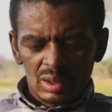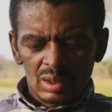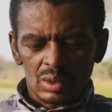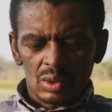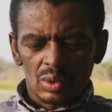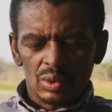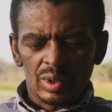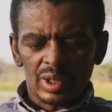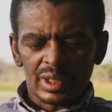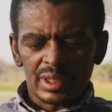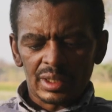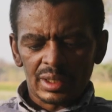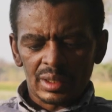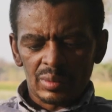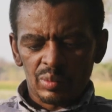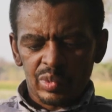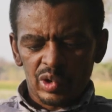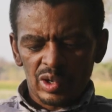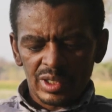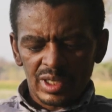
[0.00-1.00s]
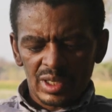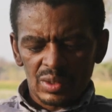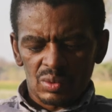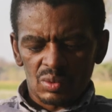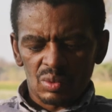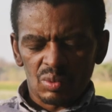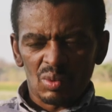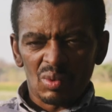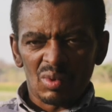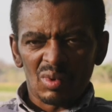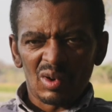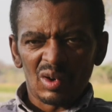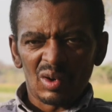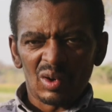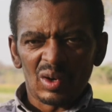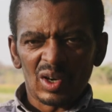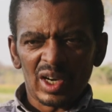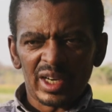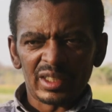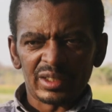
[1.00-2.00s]
So it is important
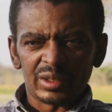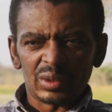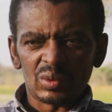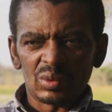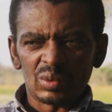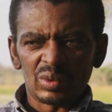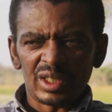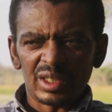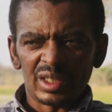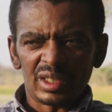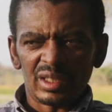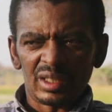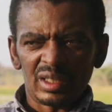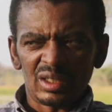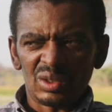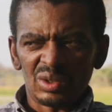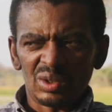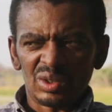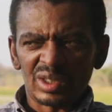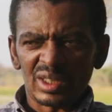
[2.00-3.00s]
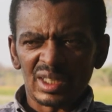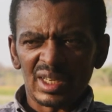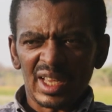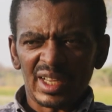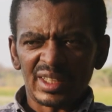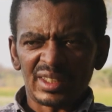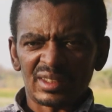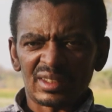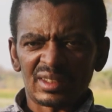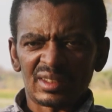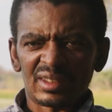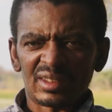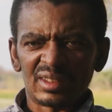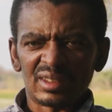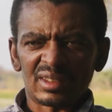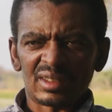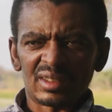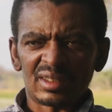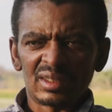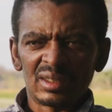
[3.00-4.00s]
whilst we utilize
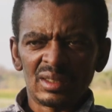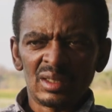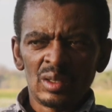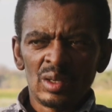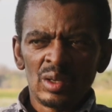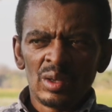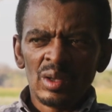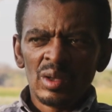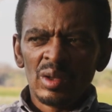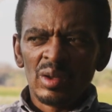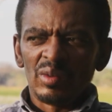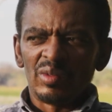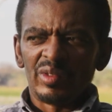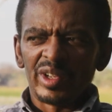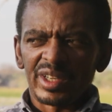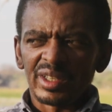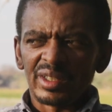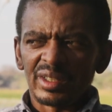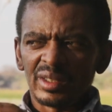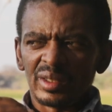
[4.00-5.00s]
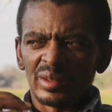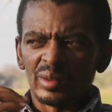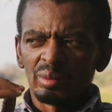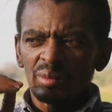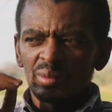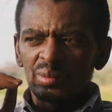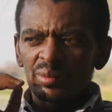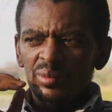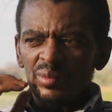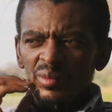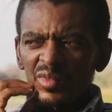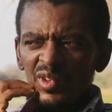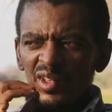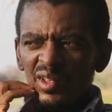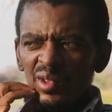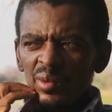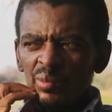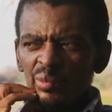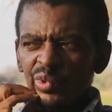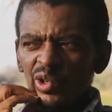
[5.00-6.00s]
this very
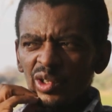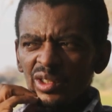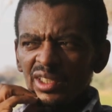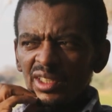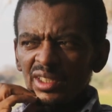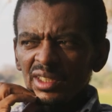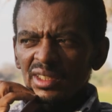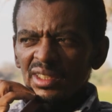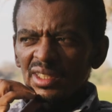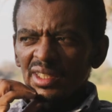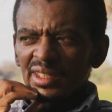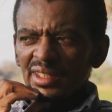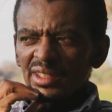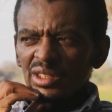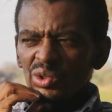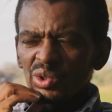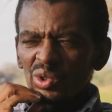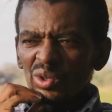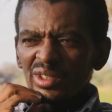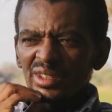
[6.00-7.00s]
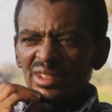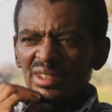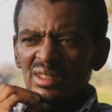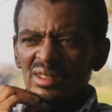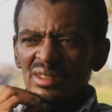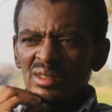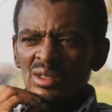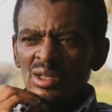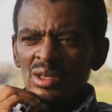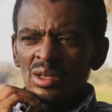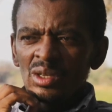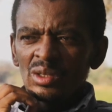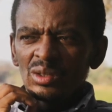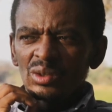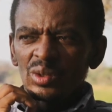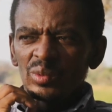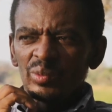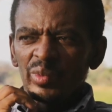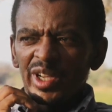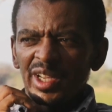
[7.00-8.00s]
important resource
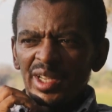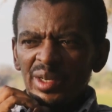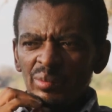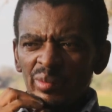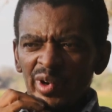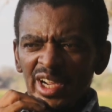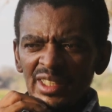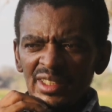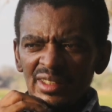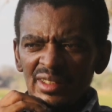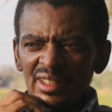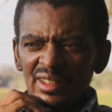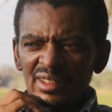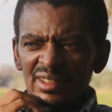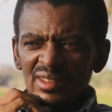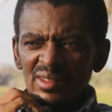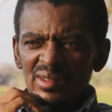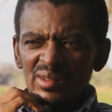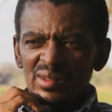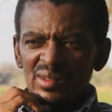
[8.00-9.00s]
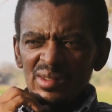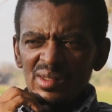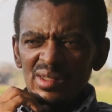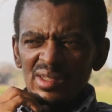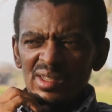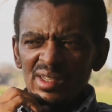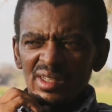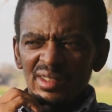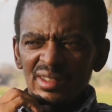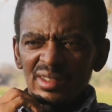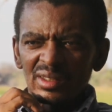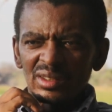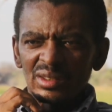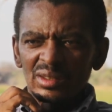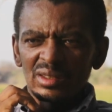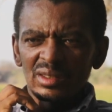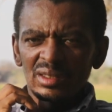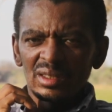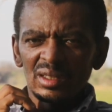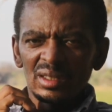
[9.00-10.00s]
to bear in mind that it
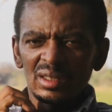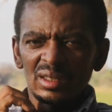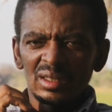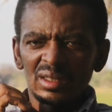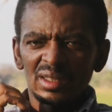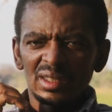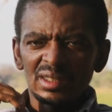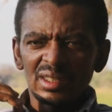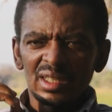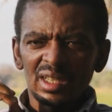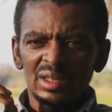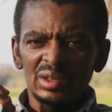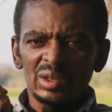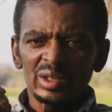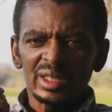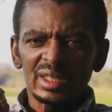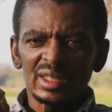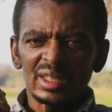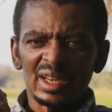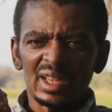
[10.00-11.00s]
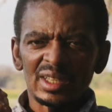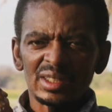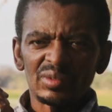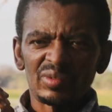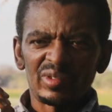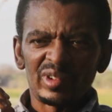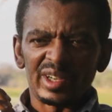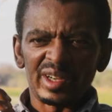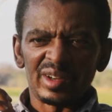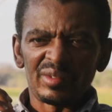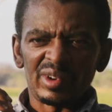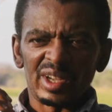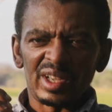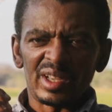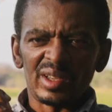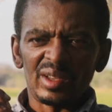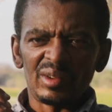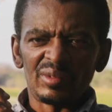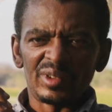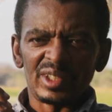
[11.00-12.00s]
is it cannot last
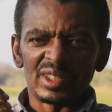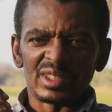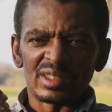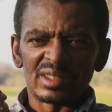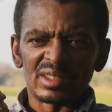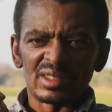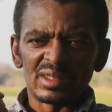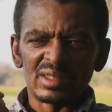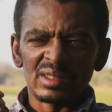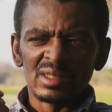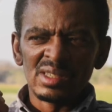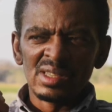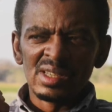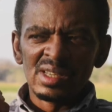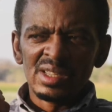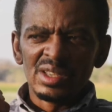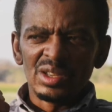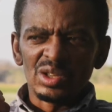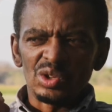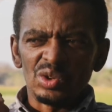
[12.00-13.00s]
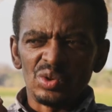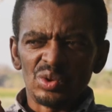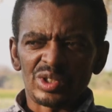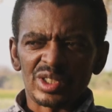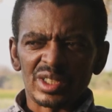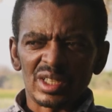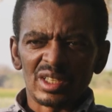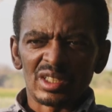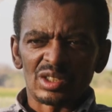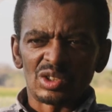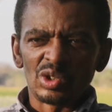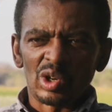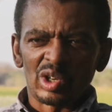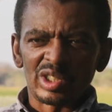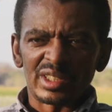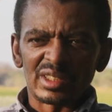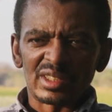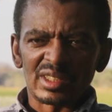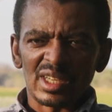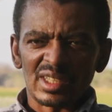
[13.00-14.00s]
forever if its use is not
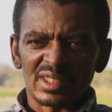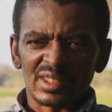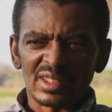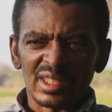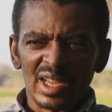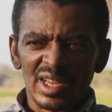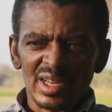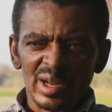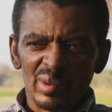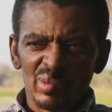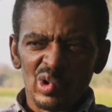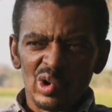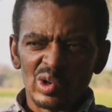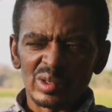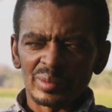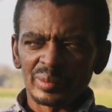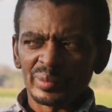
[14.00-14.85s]
sustainable.